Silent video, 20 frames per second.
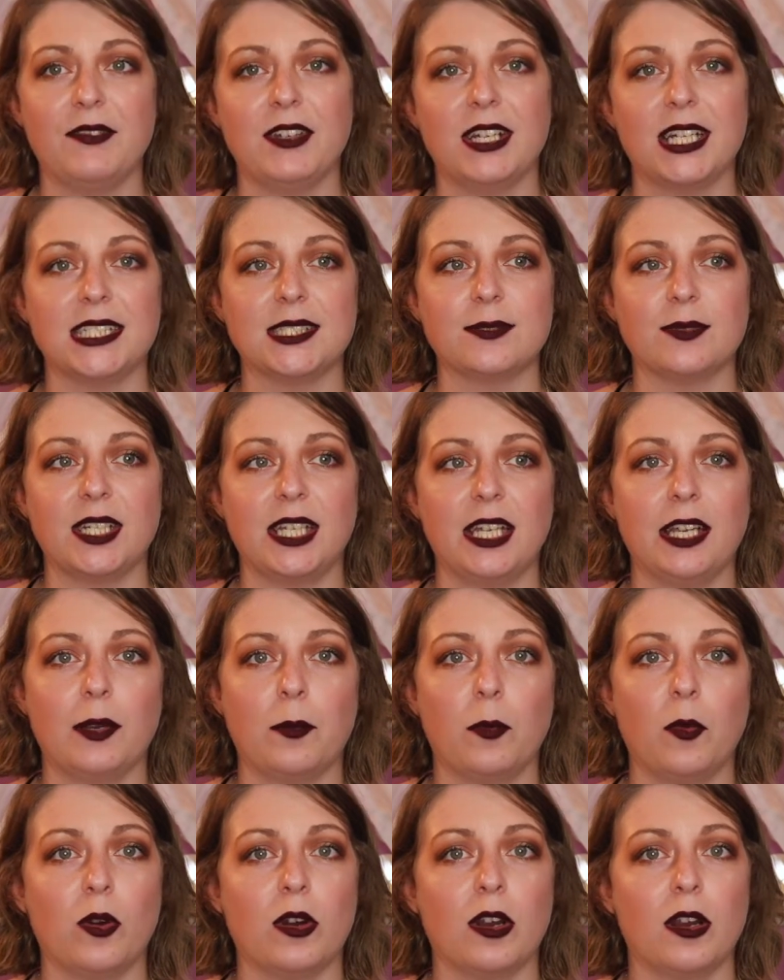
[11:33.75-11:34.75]
If you guys want to hear
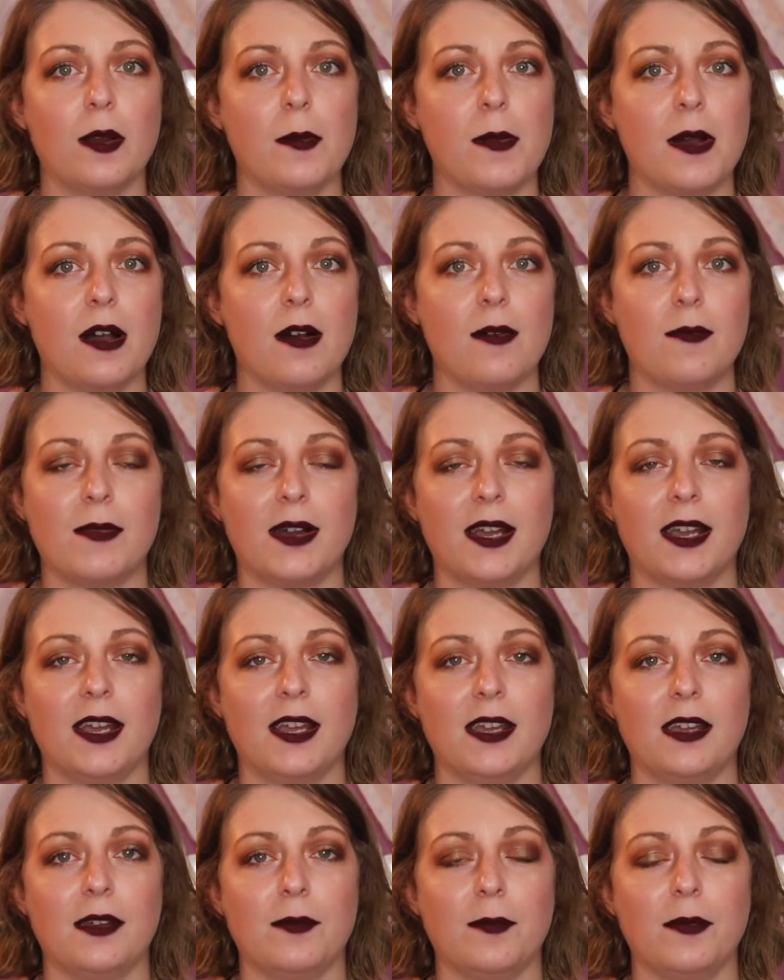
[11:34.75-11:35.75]
more about
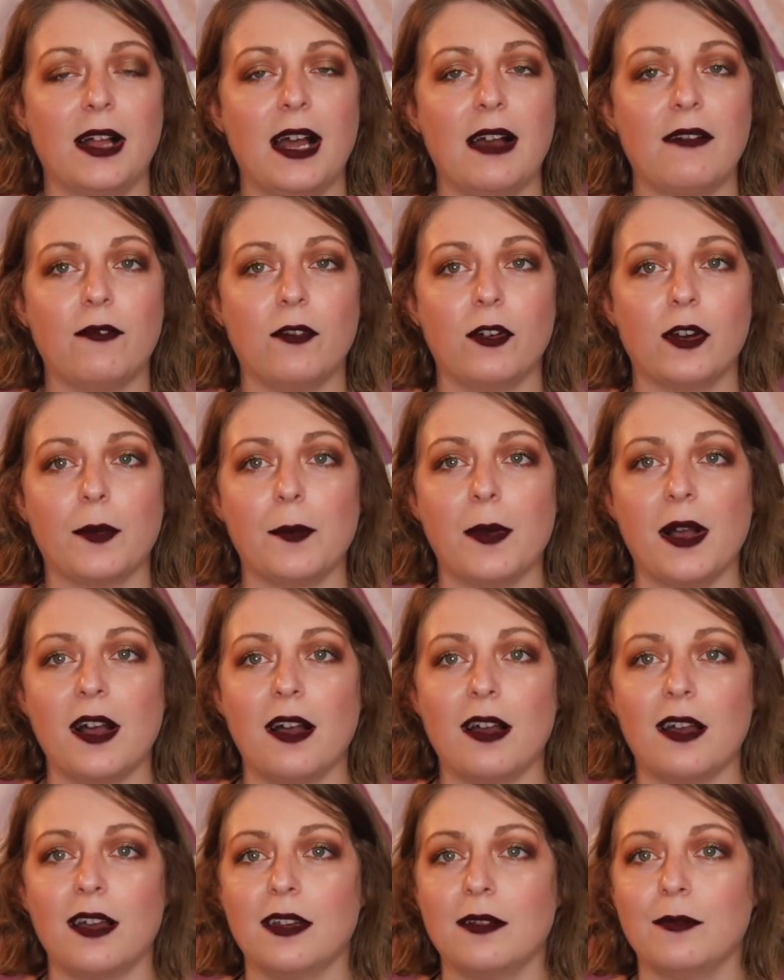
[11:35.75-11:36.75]
my platform
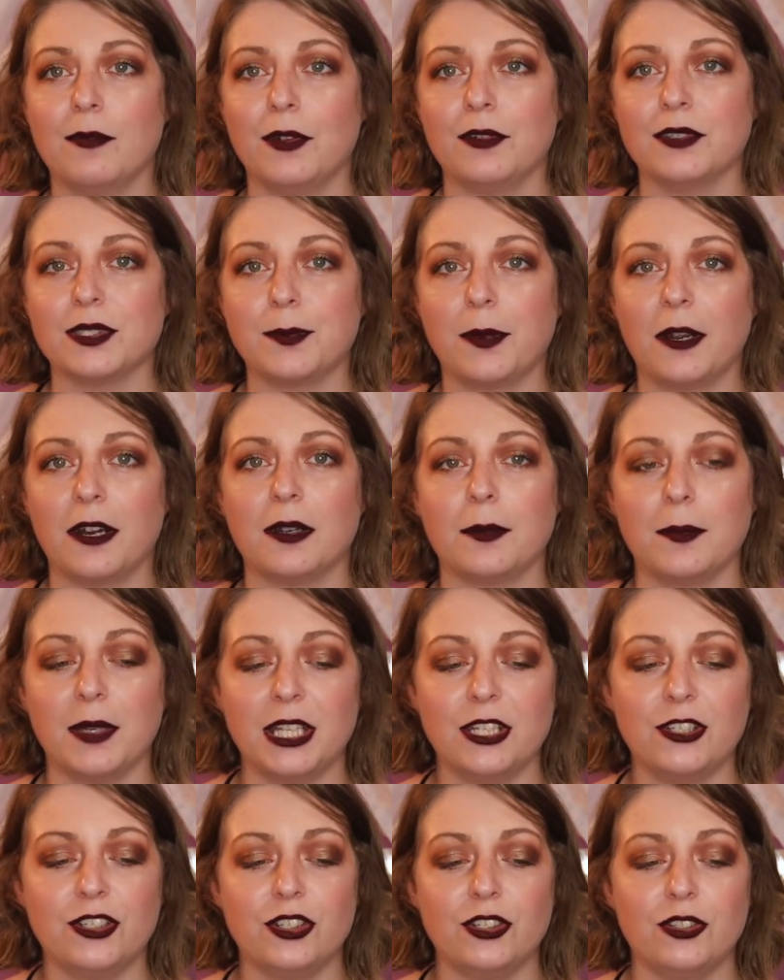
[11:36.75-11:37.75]
on postpartum
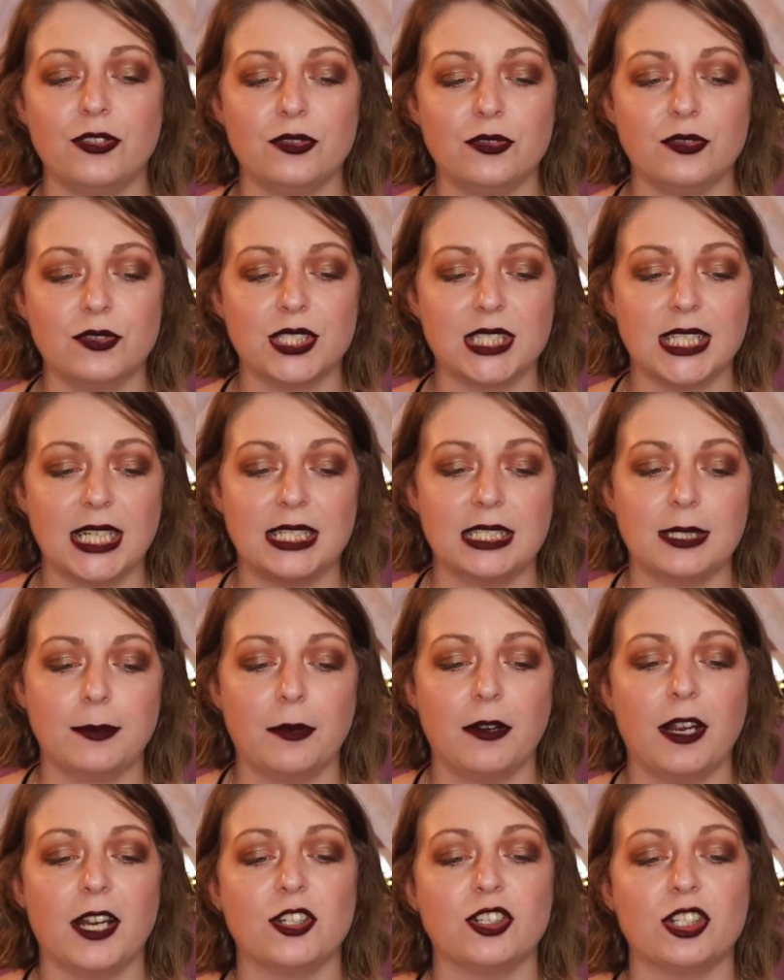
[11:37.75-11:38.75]
issues like
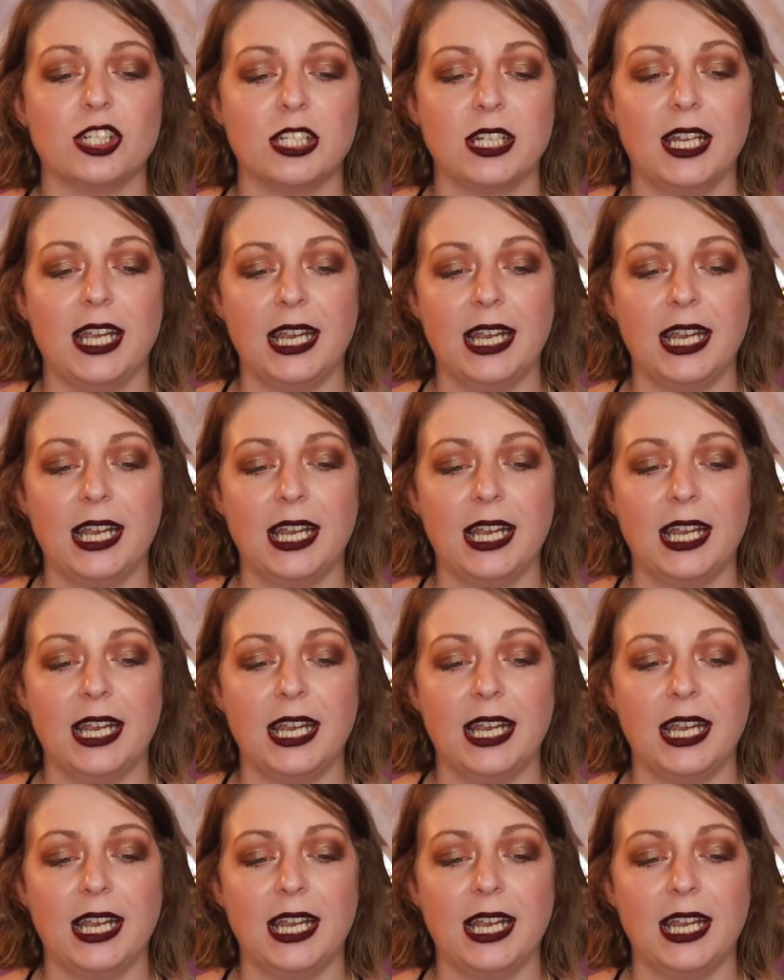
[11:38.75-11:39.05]
depression